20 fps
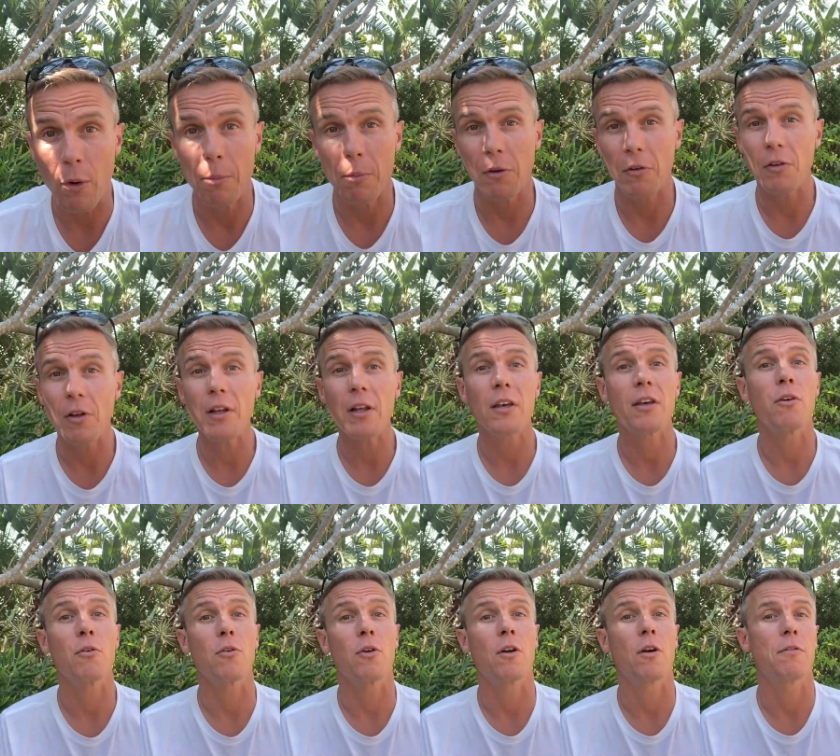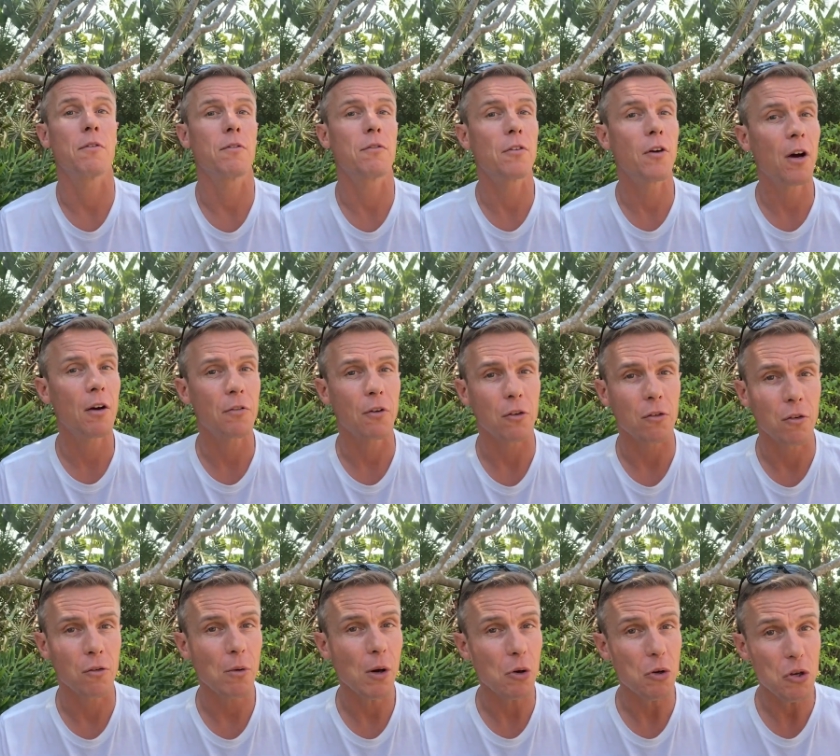when Mozilla killed it off in
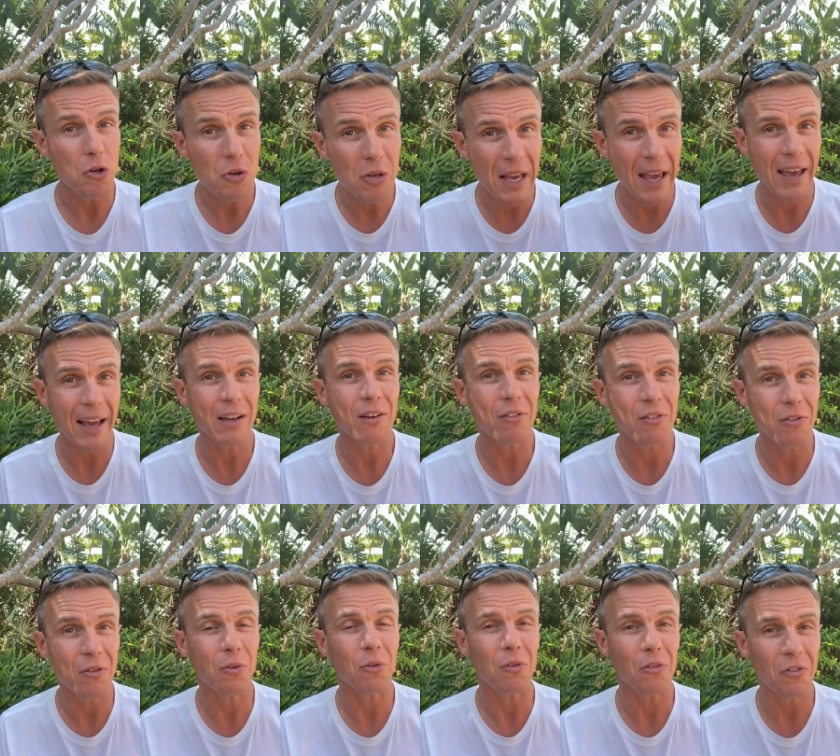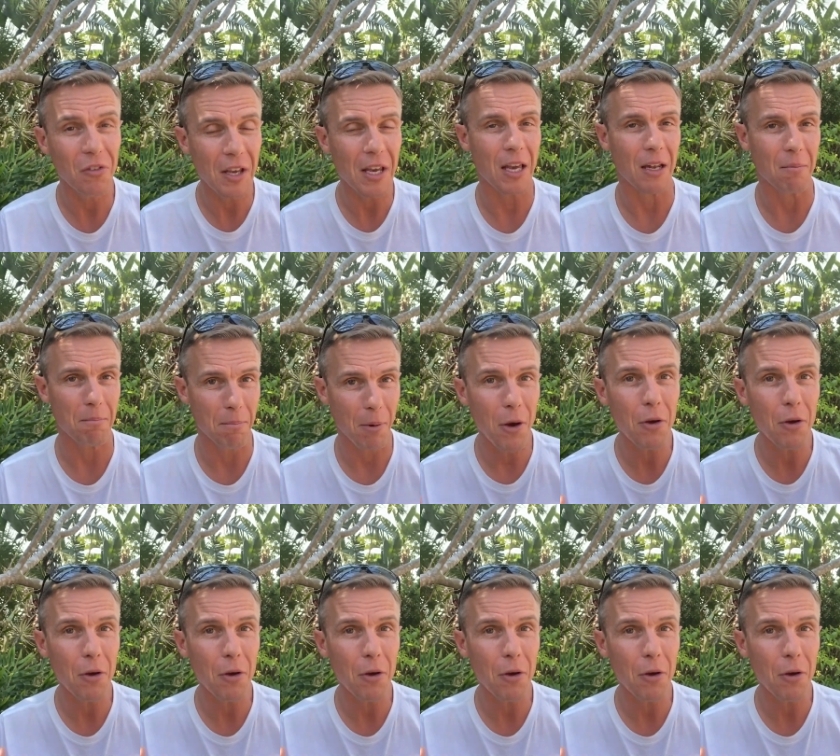Firefox as well, you can still see it.